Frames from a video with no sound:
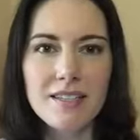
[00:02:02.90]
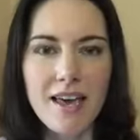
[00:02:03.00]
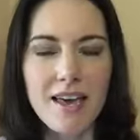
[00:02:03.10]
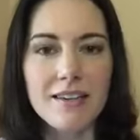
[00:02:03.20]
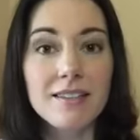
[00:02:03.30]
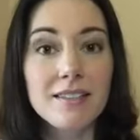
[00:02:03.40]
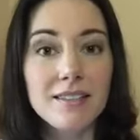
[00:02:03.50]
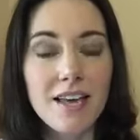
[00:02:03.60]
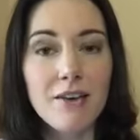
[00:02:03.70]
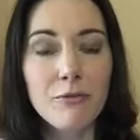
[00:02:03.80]
a
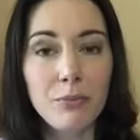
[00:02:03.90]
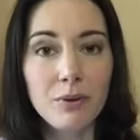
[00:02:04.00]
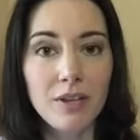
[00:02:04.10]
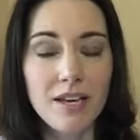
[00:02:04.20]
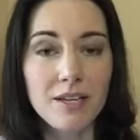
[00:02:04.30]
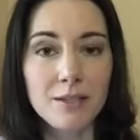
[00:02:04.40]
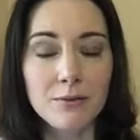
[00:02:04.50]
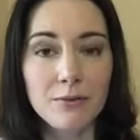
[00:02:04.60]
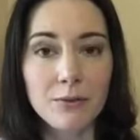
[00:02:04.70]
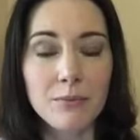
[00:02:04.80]
safe place
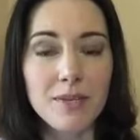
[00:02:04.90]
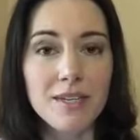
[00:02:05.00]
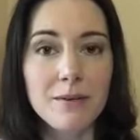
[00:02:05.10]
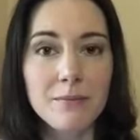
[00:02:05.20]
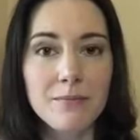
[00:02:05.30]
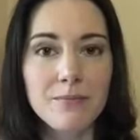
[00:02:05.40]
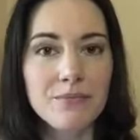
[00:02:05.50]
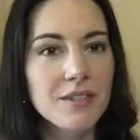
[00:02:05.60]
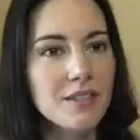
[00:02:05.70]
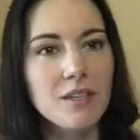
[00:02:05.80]
for me
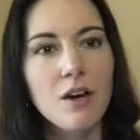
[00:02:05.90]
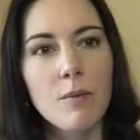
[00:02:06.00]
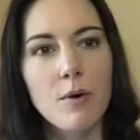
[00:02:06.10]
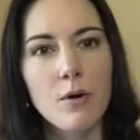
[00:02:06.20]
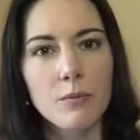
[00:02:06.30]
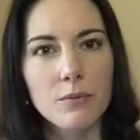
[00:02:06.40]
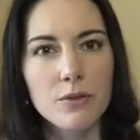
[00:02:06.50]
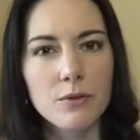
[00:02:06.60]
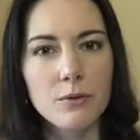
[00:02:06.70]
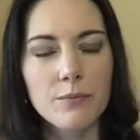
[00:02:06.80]
to come home to.
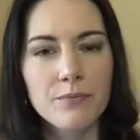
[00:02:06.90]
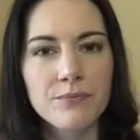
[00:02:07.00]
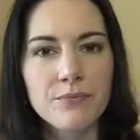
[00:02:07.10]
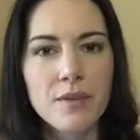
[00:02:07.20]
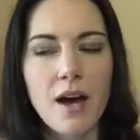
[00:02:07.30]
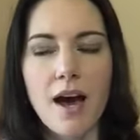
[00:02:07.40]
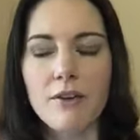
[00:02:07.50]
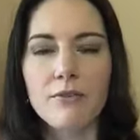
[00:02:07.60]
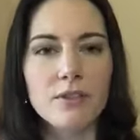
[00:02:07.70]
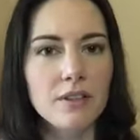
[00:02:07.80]
I
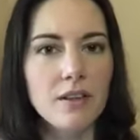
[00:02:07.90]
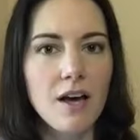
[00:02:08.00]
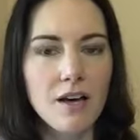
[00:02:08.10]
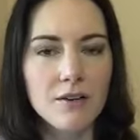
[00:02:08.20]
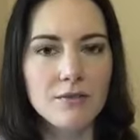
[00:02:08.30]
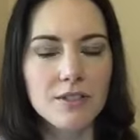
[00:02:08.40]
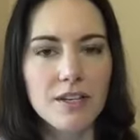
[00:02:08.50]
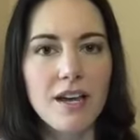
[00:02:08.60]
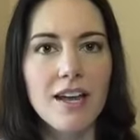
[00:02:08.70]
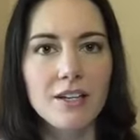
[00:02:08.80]
feel loved
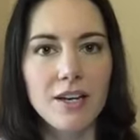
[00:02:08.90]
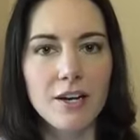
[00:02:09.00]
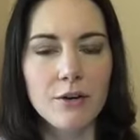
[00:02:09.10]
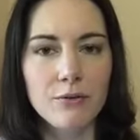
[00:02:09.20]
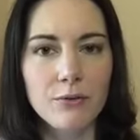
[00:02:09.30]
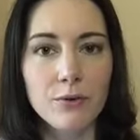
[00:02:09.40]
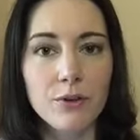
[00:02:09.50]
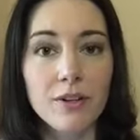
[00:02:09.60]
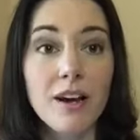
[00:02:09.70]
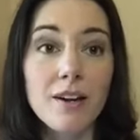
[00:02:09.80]
and cared
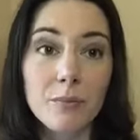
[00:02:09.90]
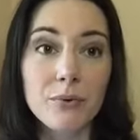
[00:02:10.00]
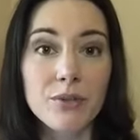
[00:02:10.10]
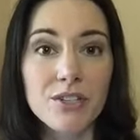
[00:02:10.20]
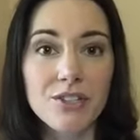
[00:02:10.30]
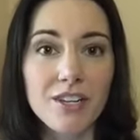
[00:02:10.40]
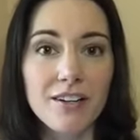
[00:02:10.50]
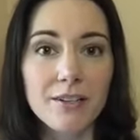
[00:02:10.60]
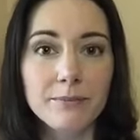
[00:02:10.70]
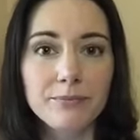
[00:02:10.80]
for and appreciated.